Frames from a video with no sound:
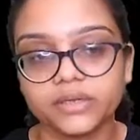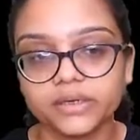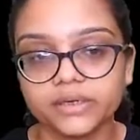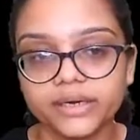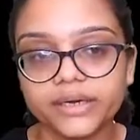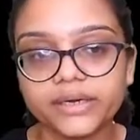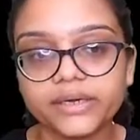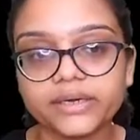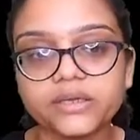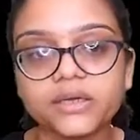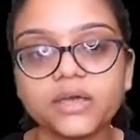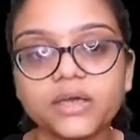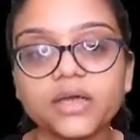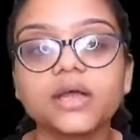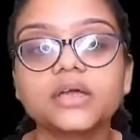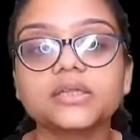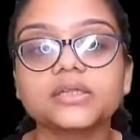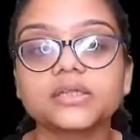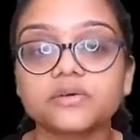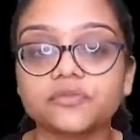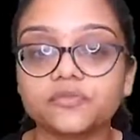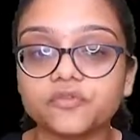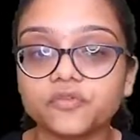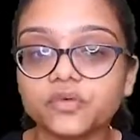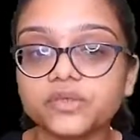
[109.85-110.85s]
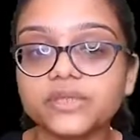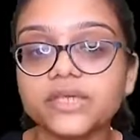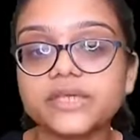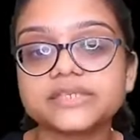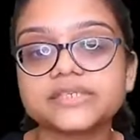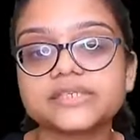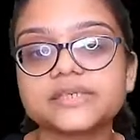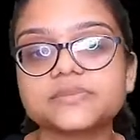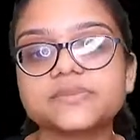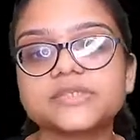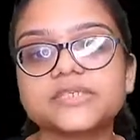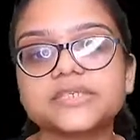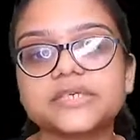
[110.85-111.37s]
Right? The fourth
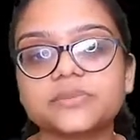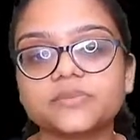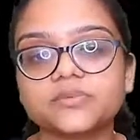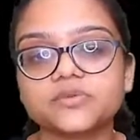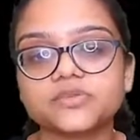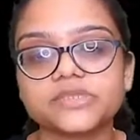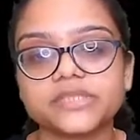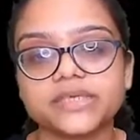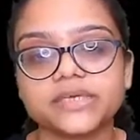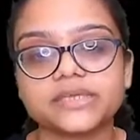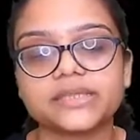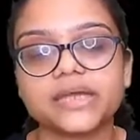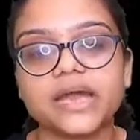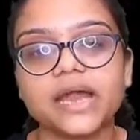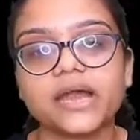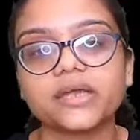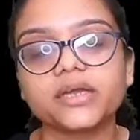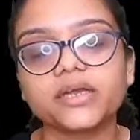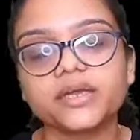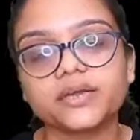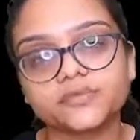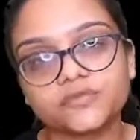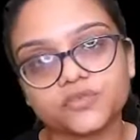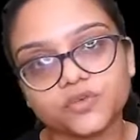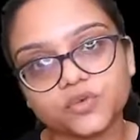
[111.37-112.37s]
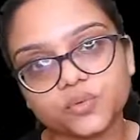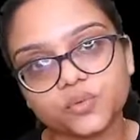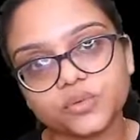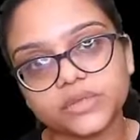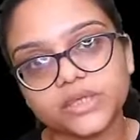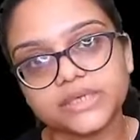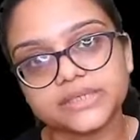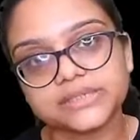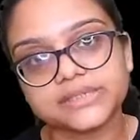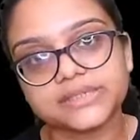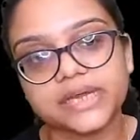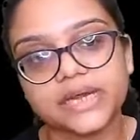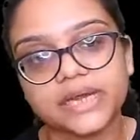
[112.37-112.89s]
axiom seems to say that if two
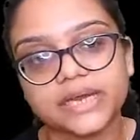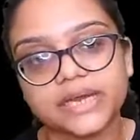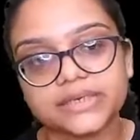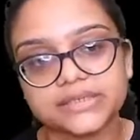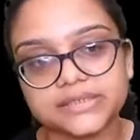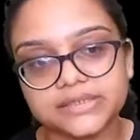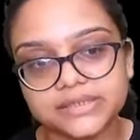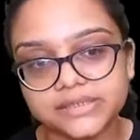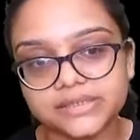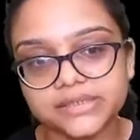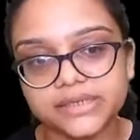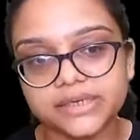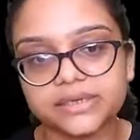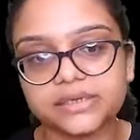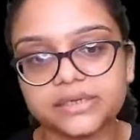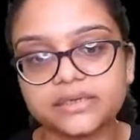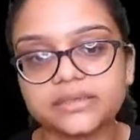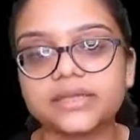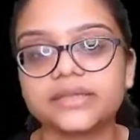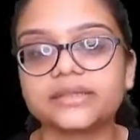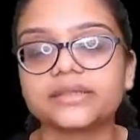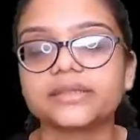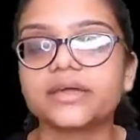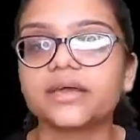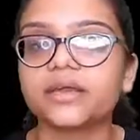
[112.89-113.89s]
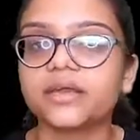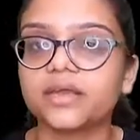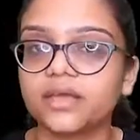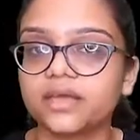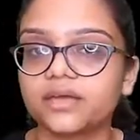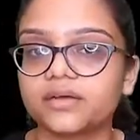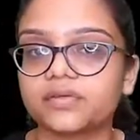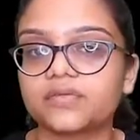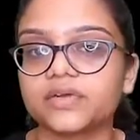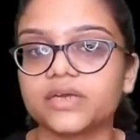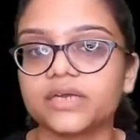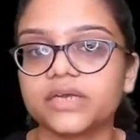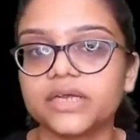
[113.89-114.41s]
things are identical, then they are
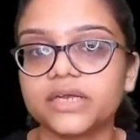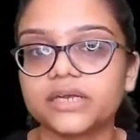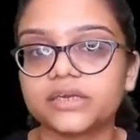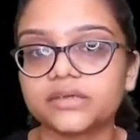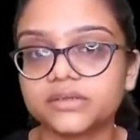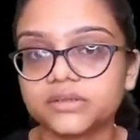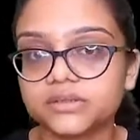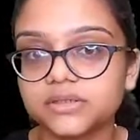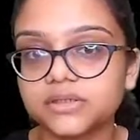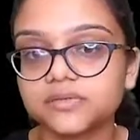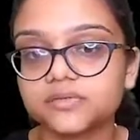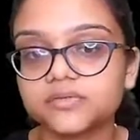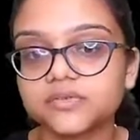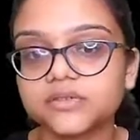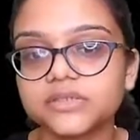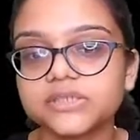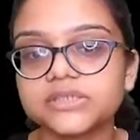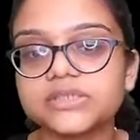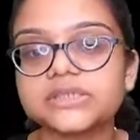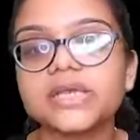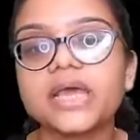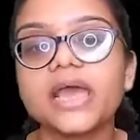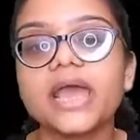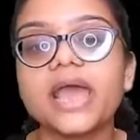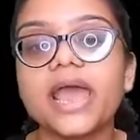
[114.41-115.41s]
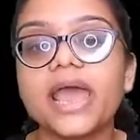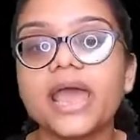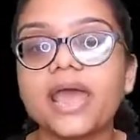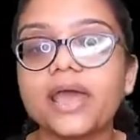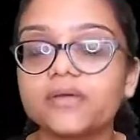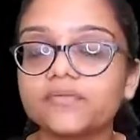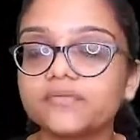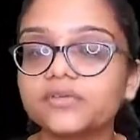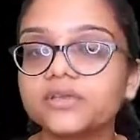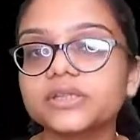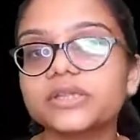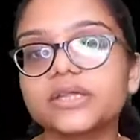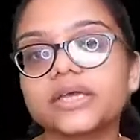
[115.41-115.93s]
equal. In other words,
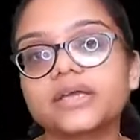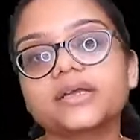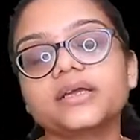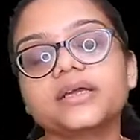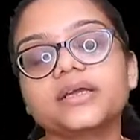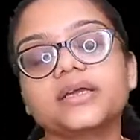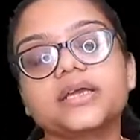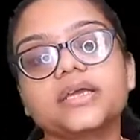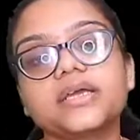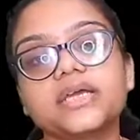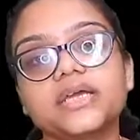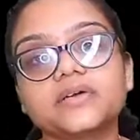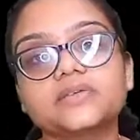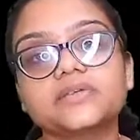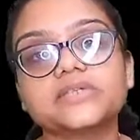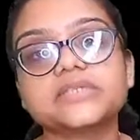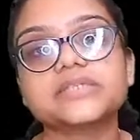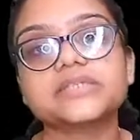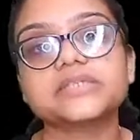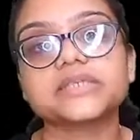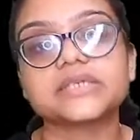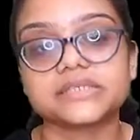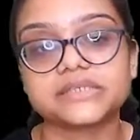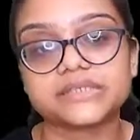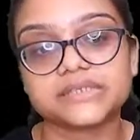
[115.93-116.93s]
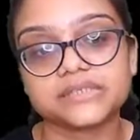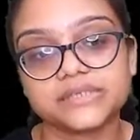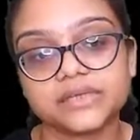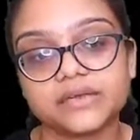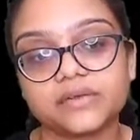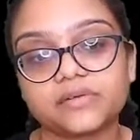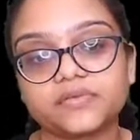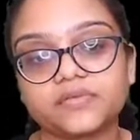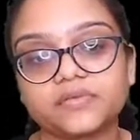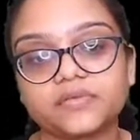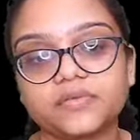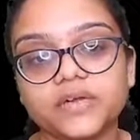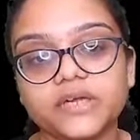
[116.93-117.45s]
everything equals
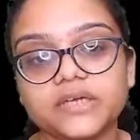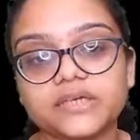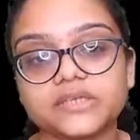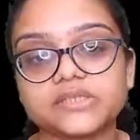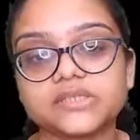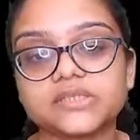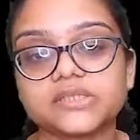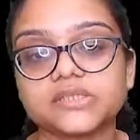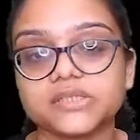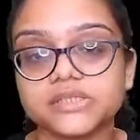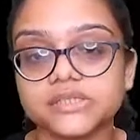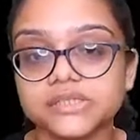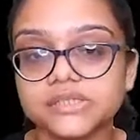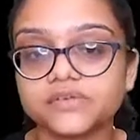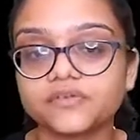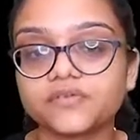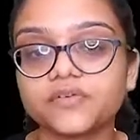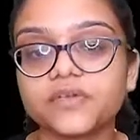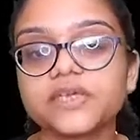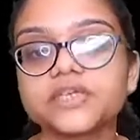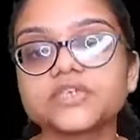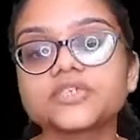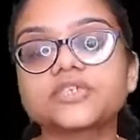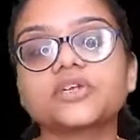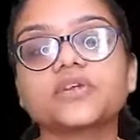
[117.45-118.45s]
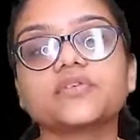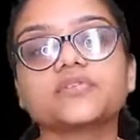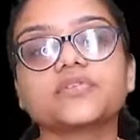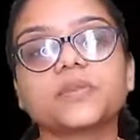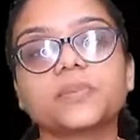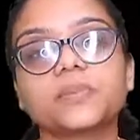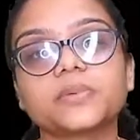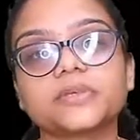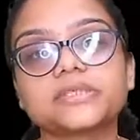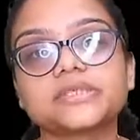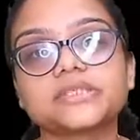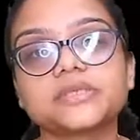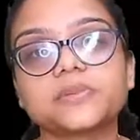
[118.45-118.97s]
itself. It is justification of the
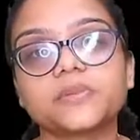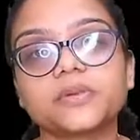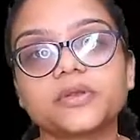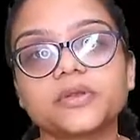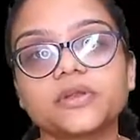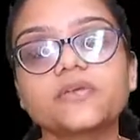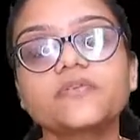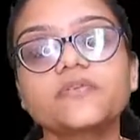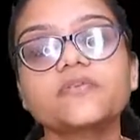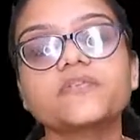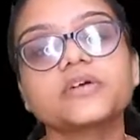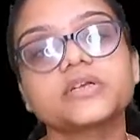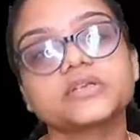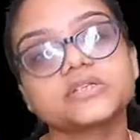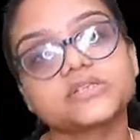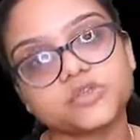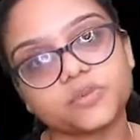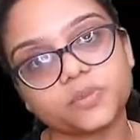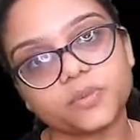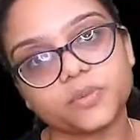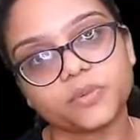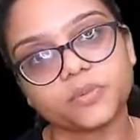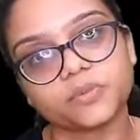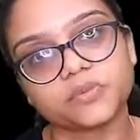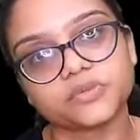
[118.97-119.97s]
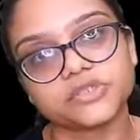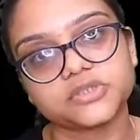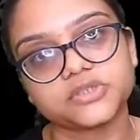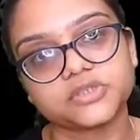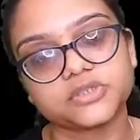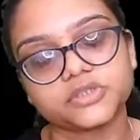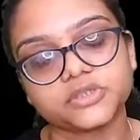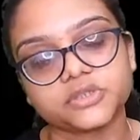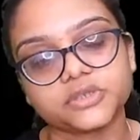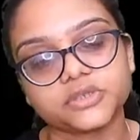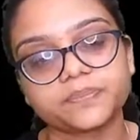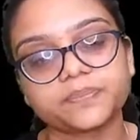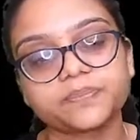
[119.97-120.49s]
principle of
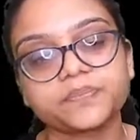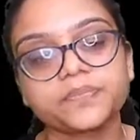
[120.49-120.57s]
superposition.